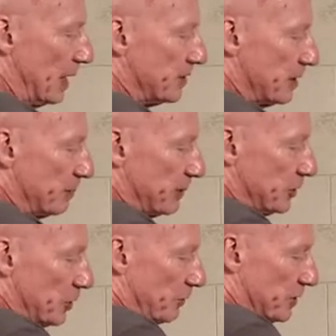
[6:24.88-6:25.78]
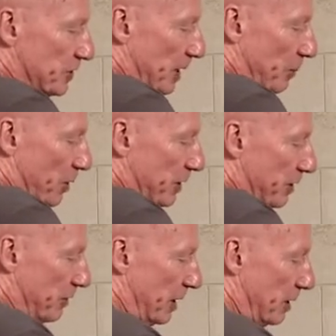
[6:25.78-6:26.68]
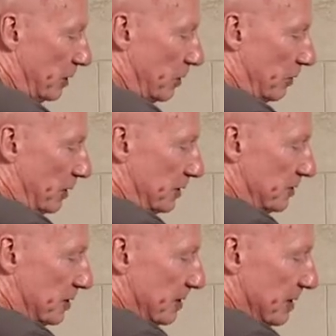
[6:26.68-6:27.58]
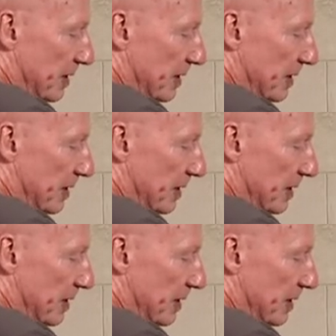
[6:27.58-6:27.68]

I simply turn the stem 180 degrees